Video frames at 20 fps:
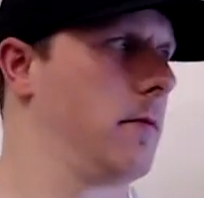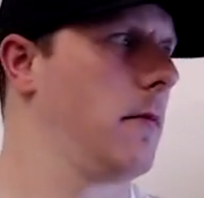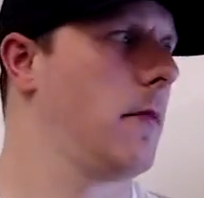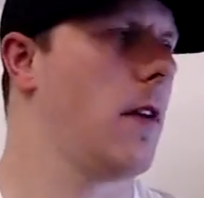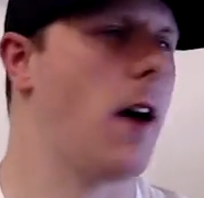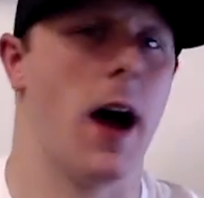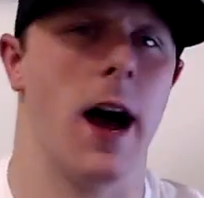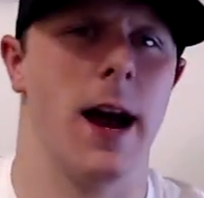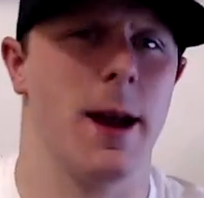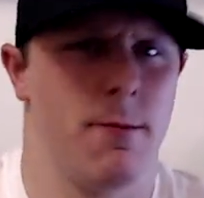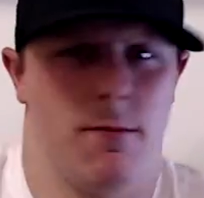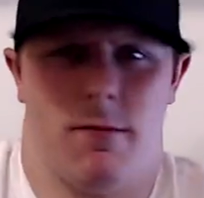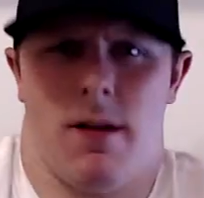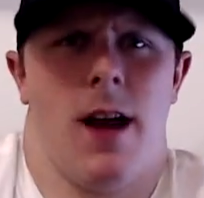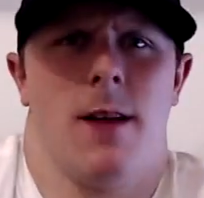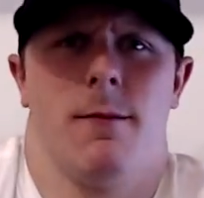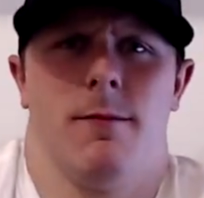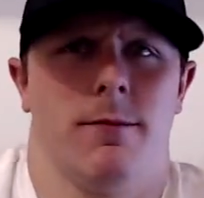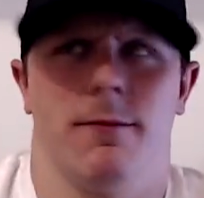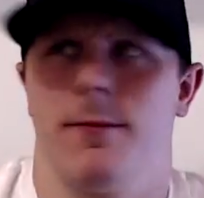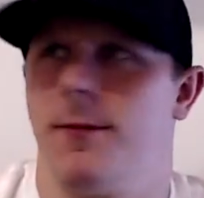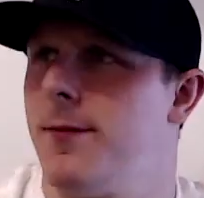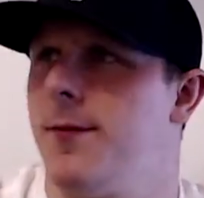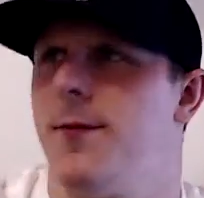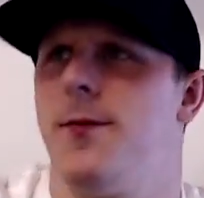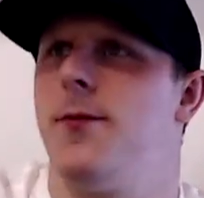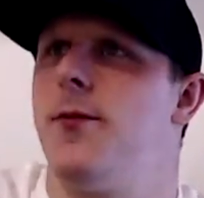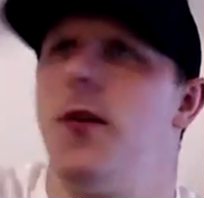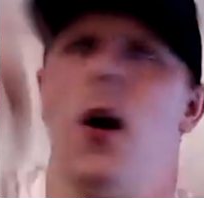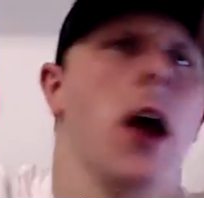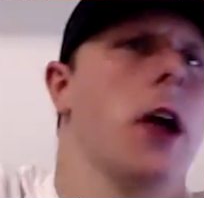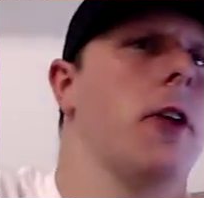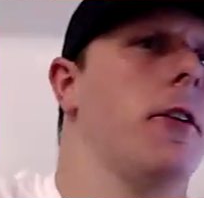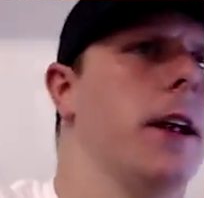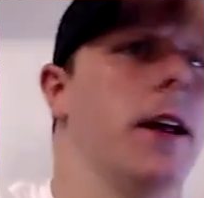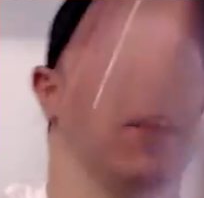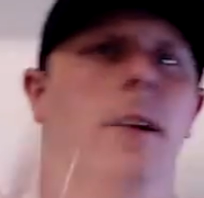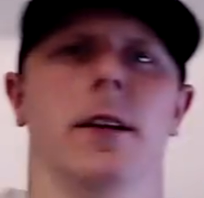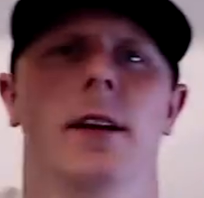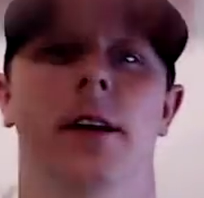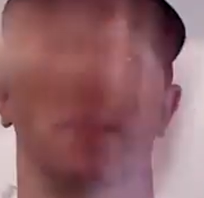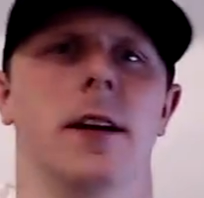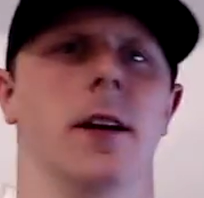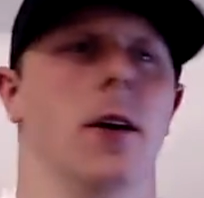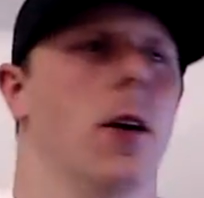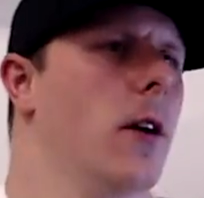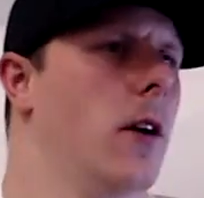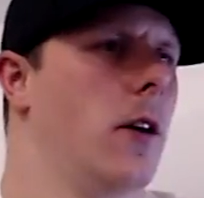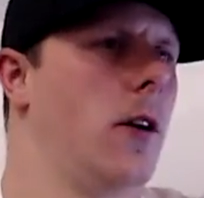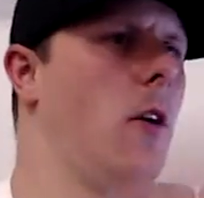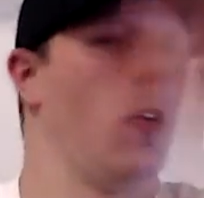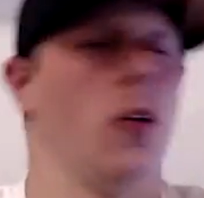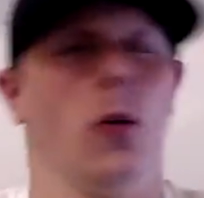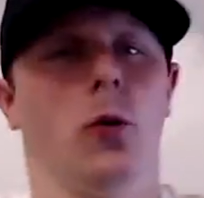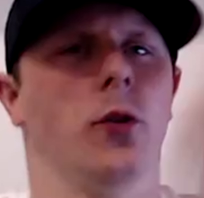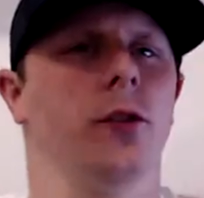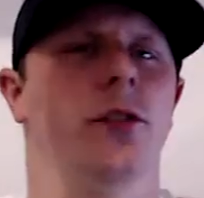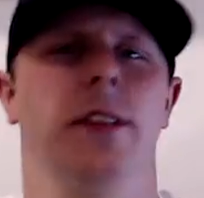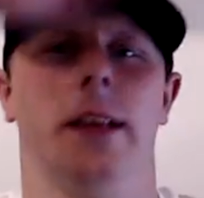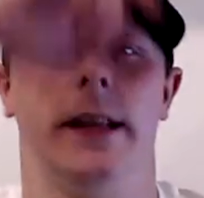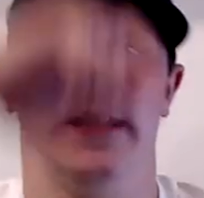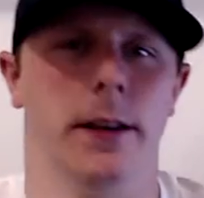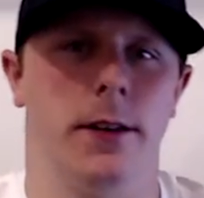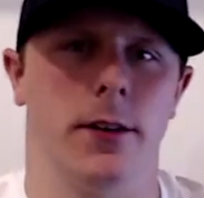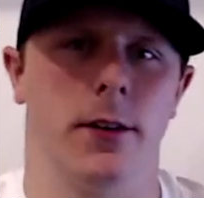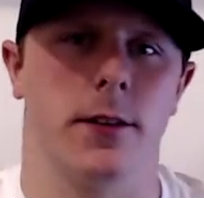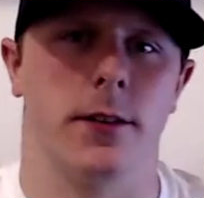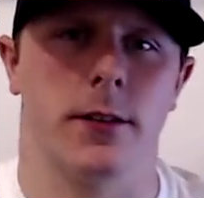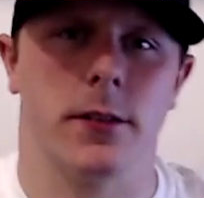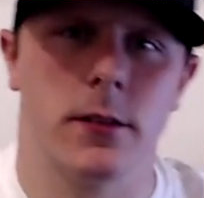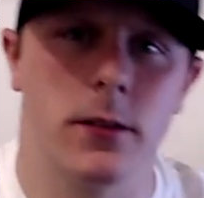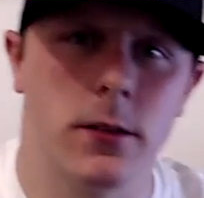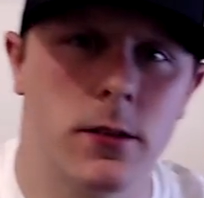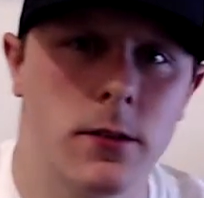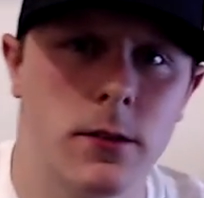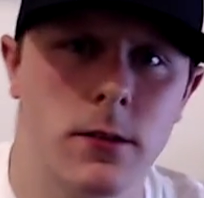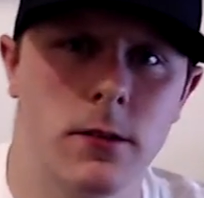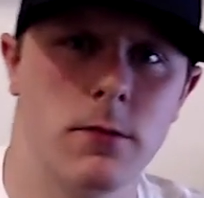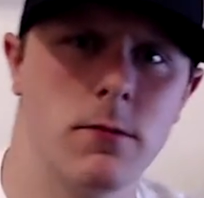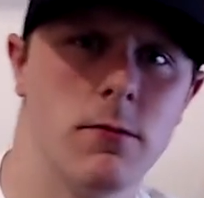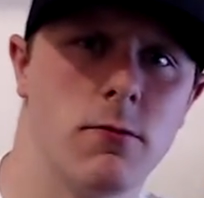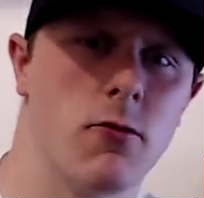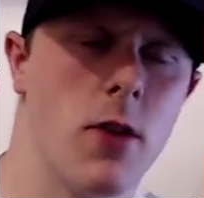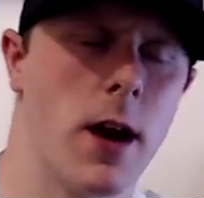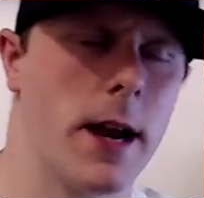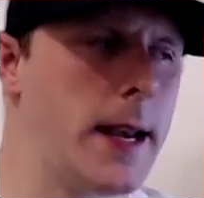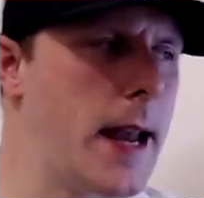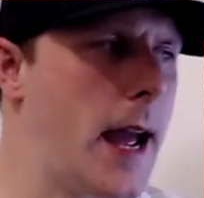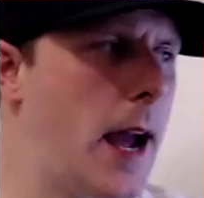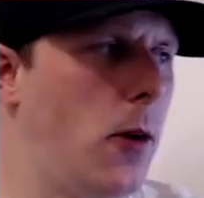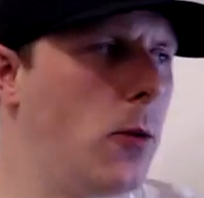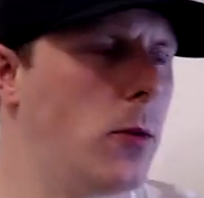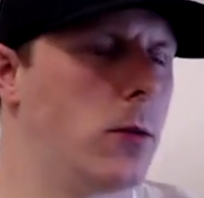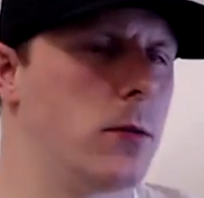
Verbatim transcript: I am, I'm firing on all cylinders right now.